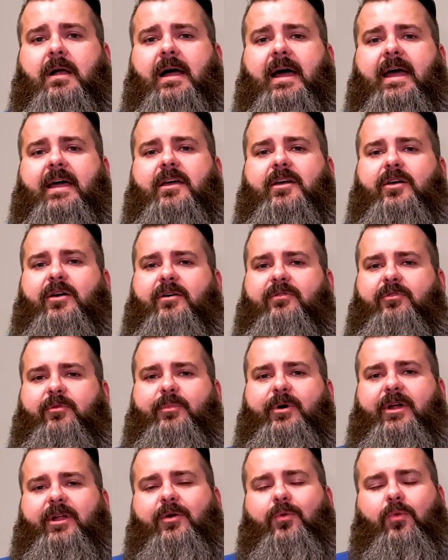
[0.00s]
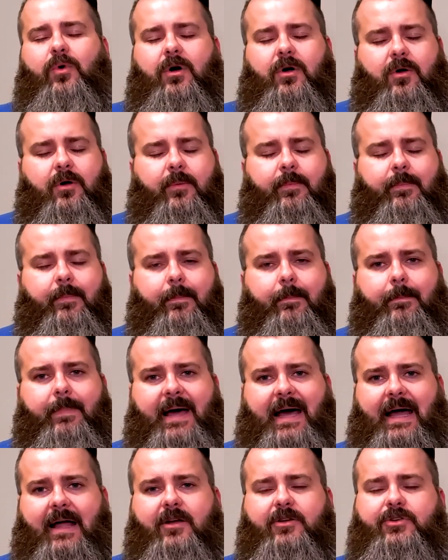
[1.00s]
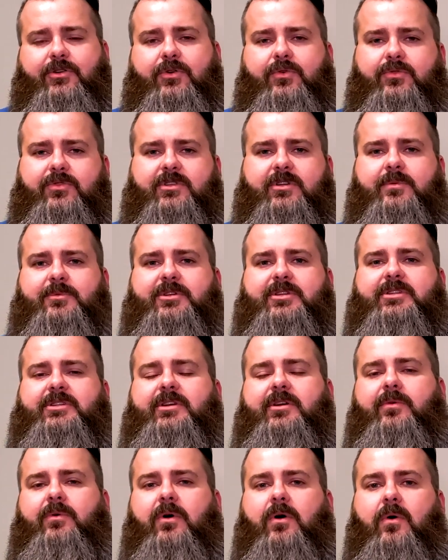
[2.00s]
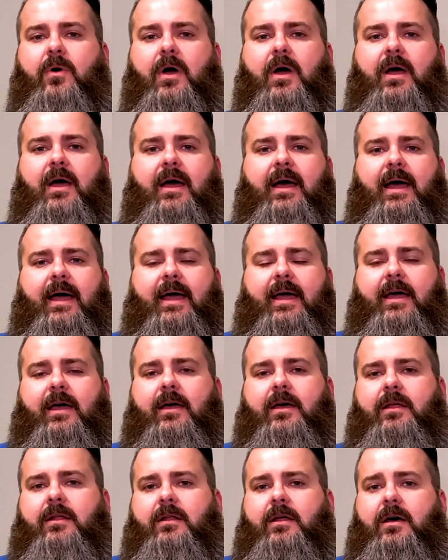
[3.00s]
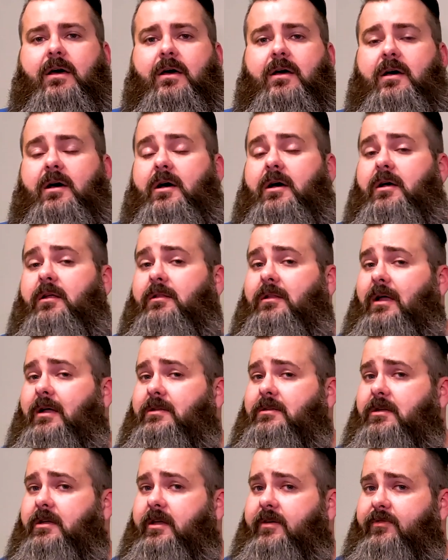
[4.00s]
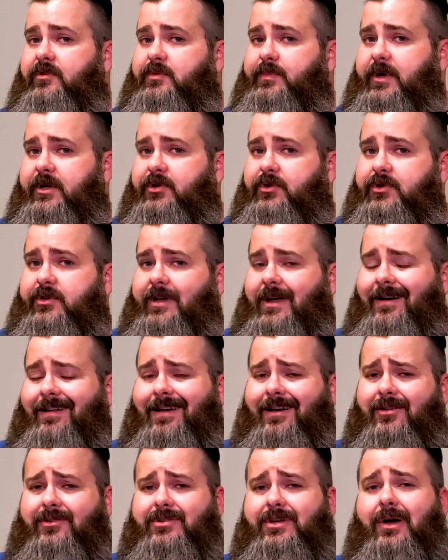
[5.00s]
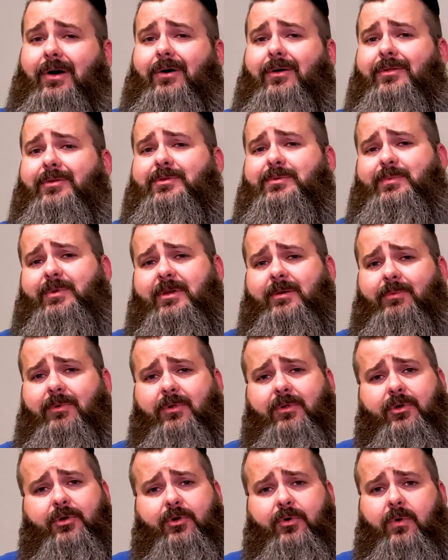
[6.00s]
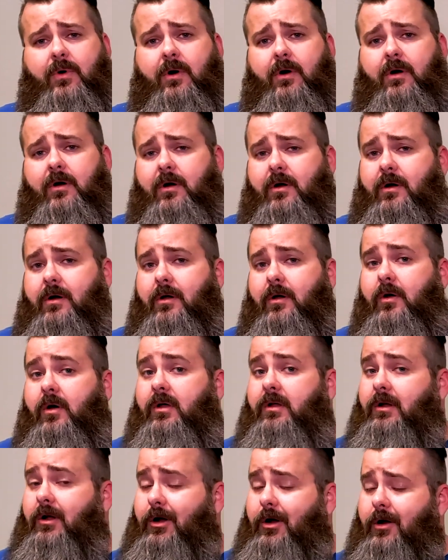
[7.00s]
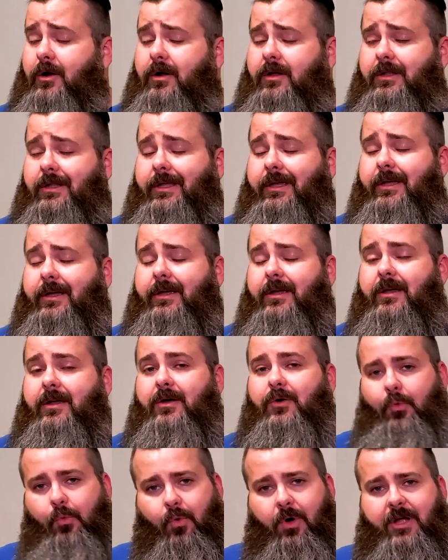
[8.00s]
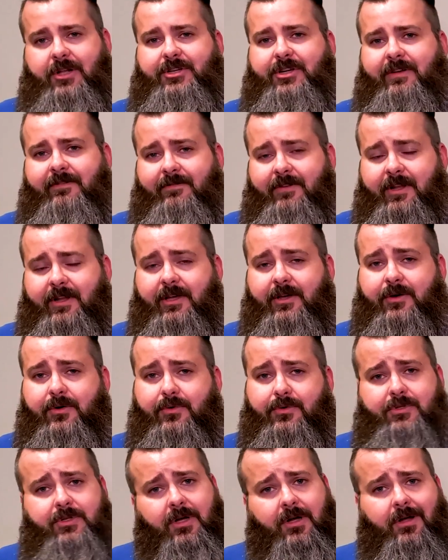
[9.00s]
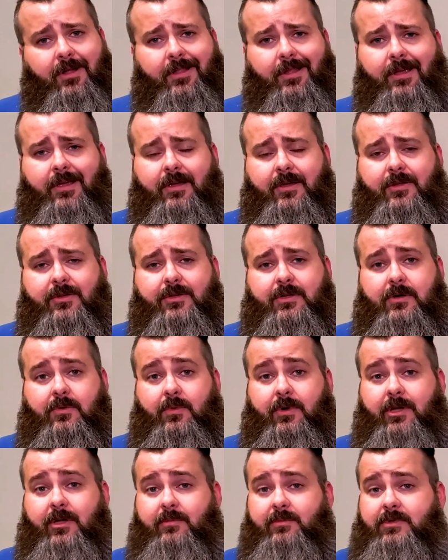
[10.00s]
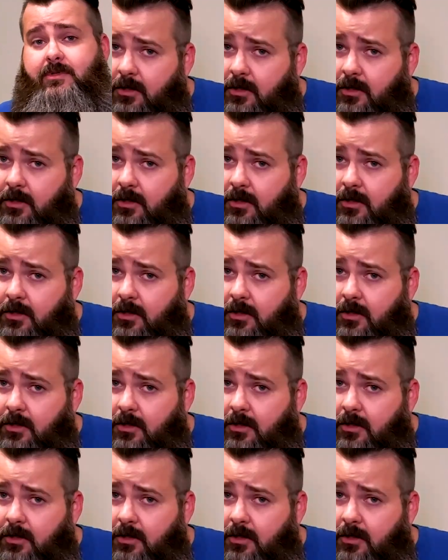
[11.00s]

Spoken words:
Hey everybody, welcome back to Subject Zero, and I'd like to give a special shout out to all those people who are currently watching videos on the interwebs.